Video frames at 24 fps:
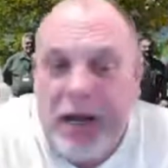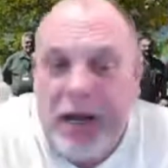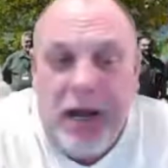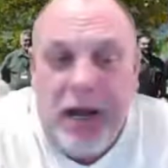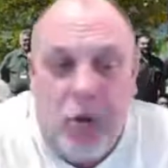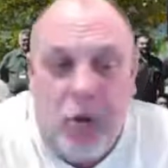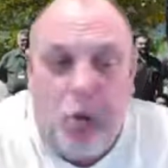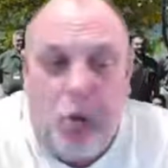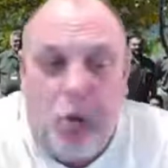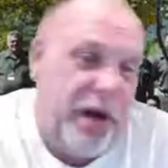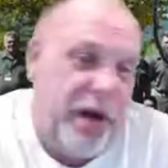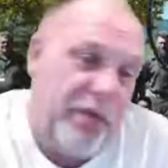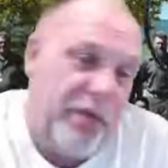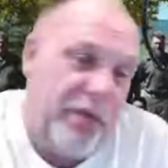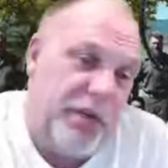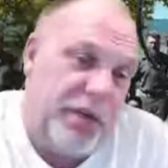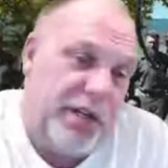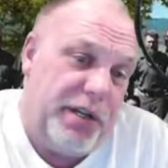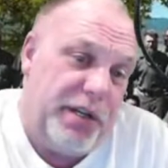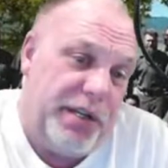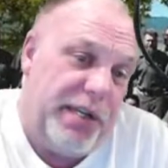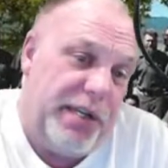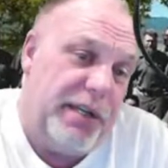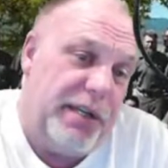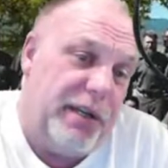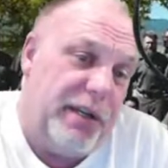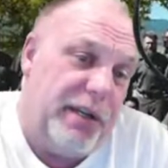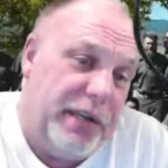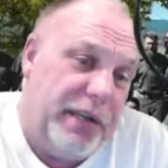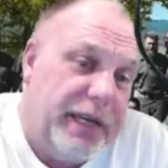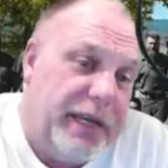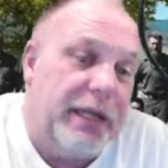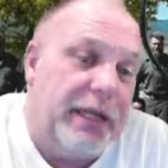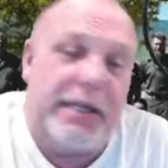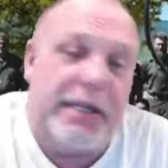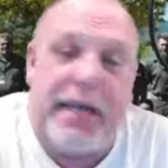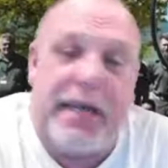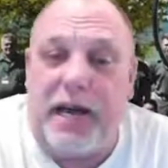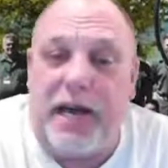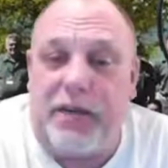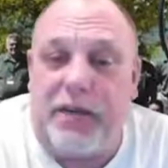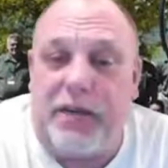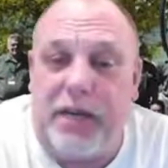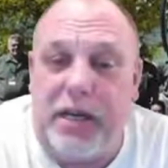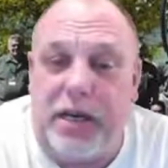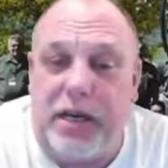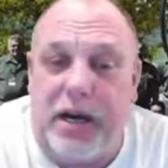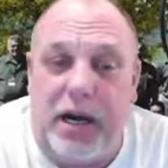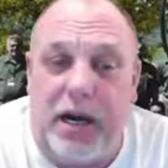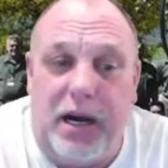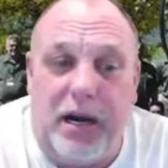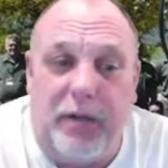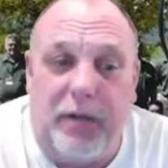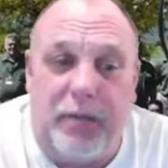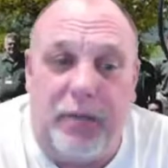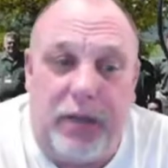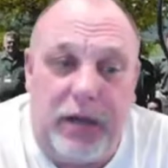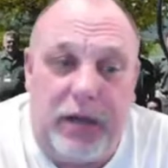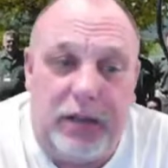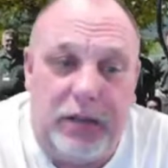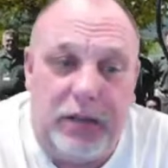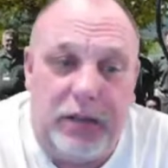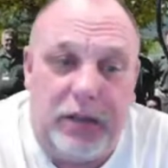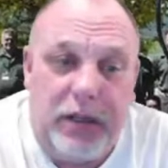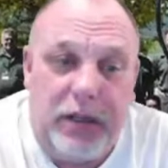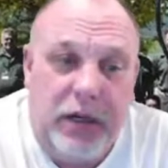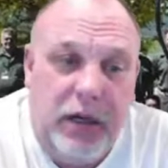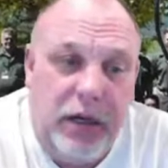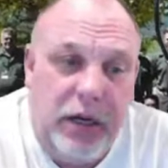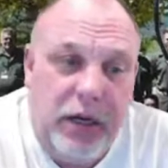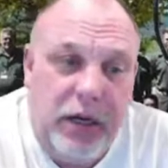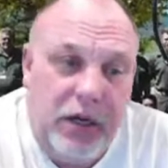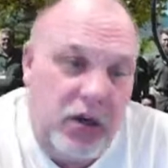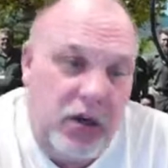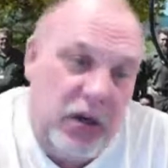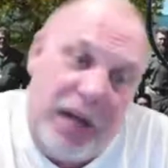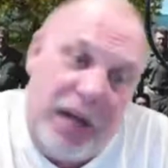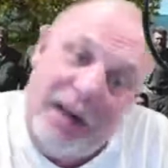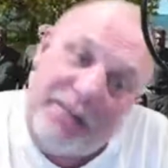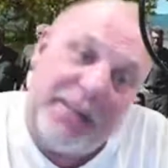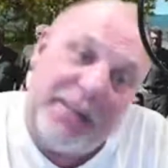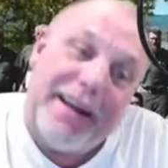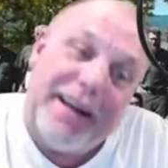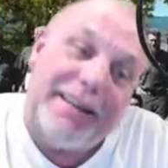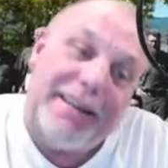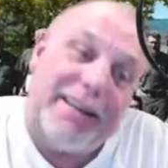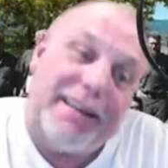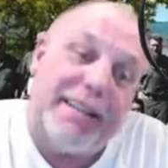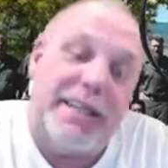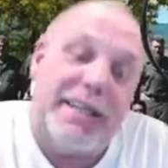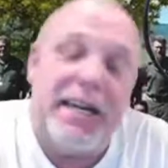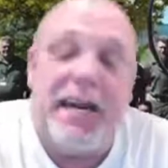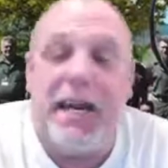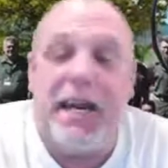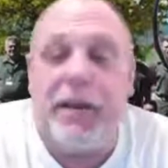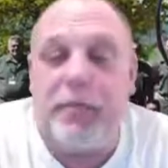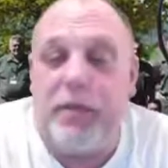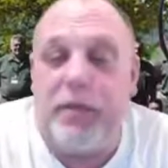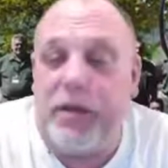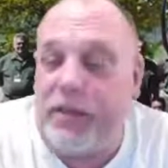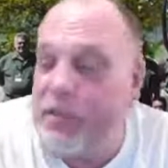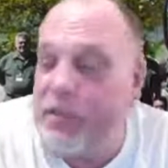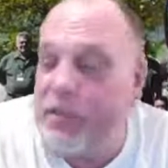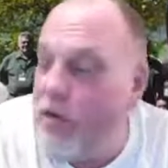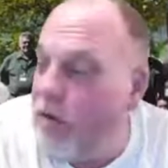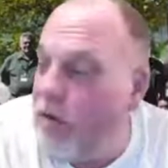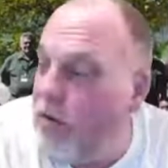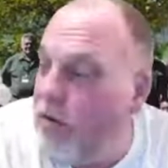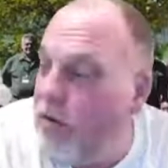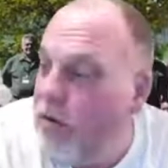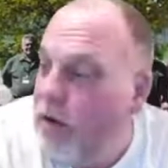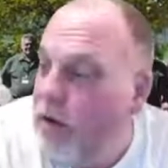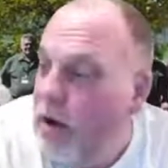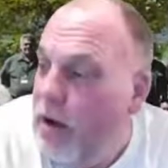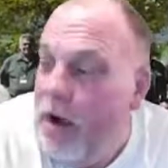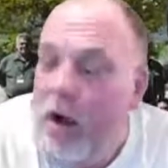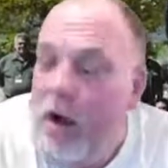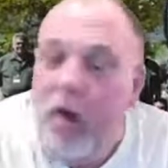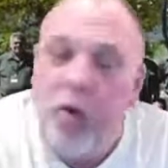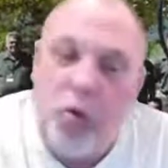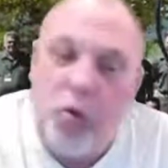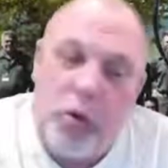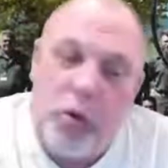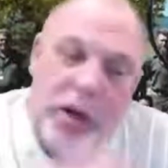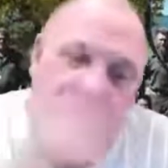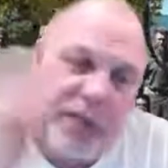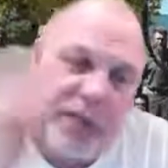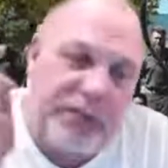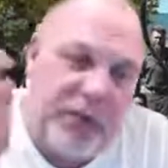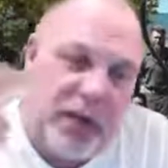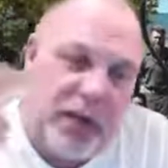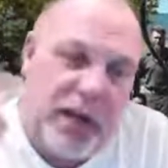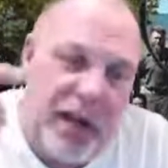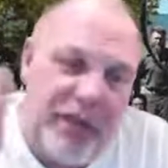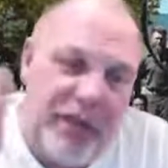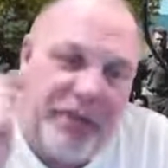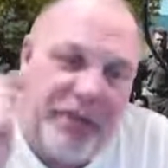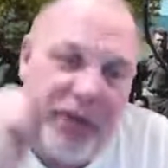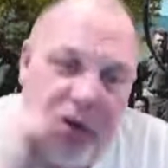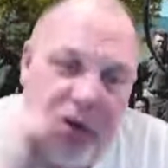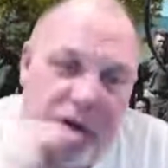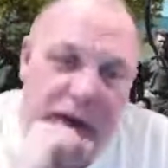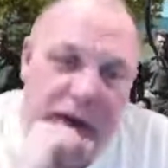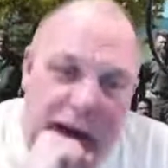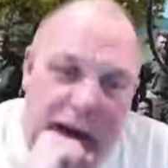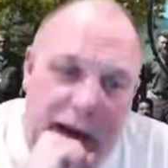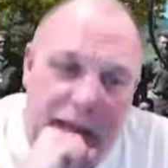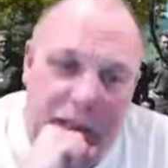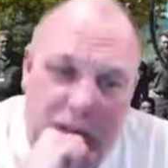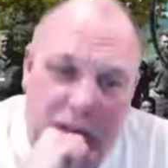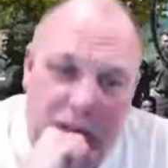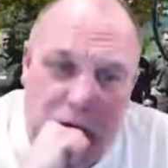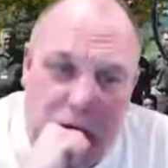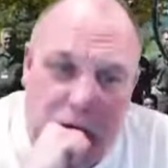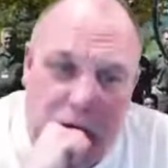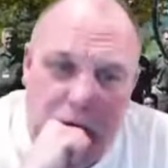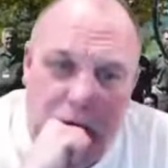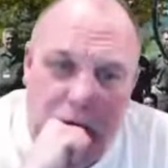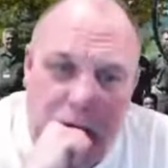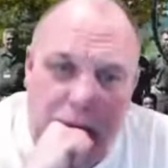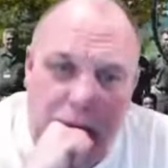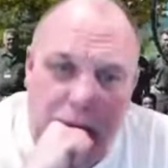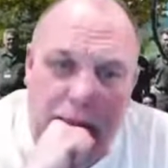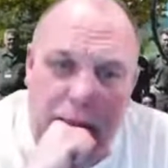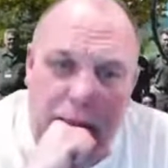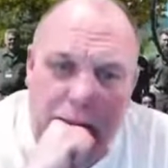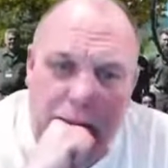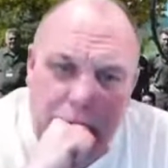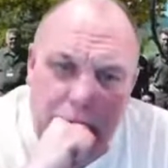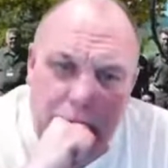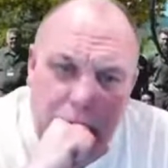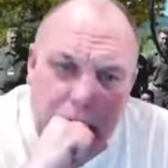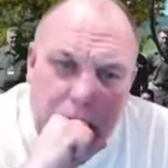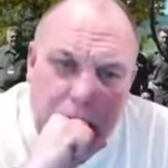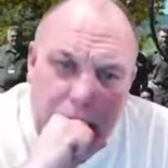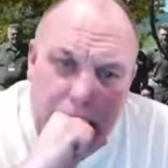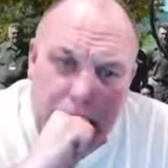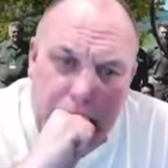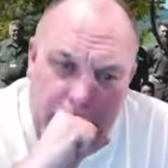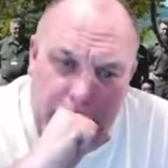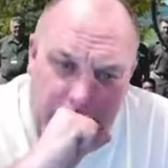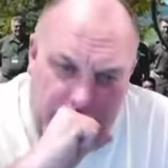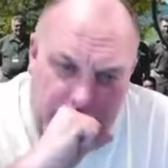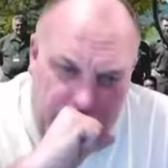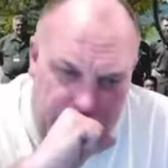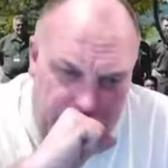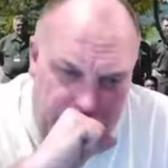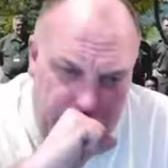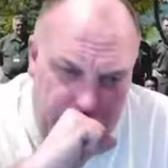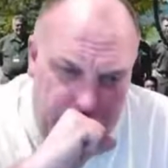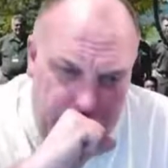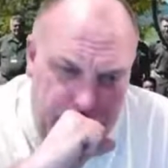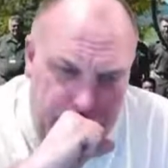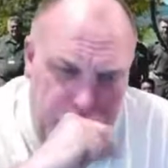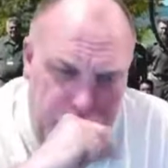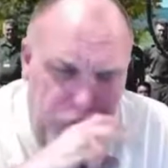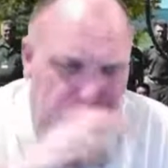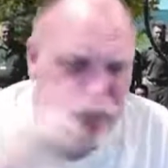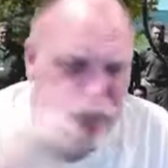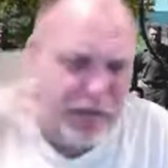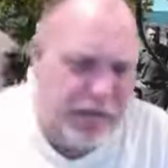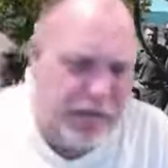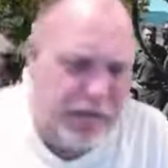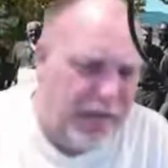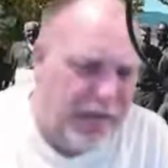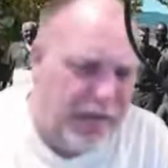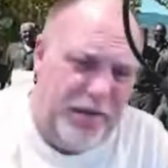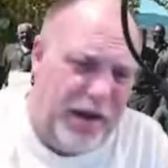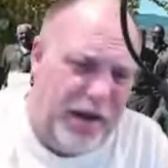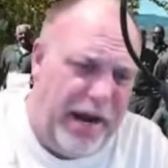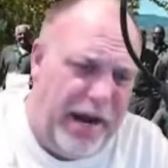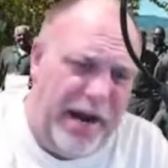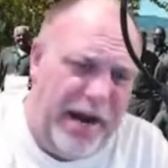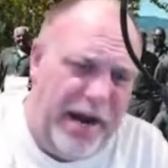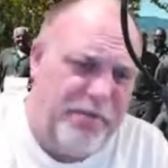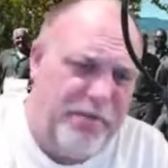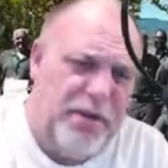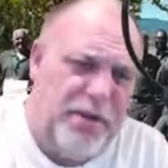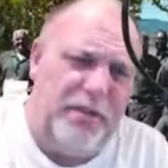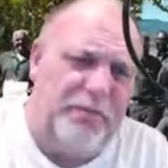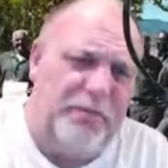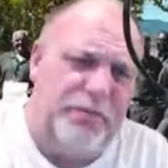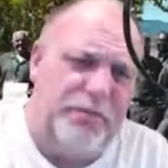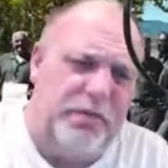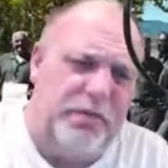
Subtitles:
Whatever the deal is, Kathy, your life's not the same. So Wings for Life International. And you can, I have the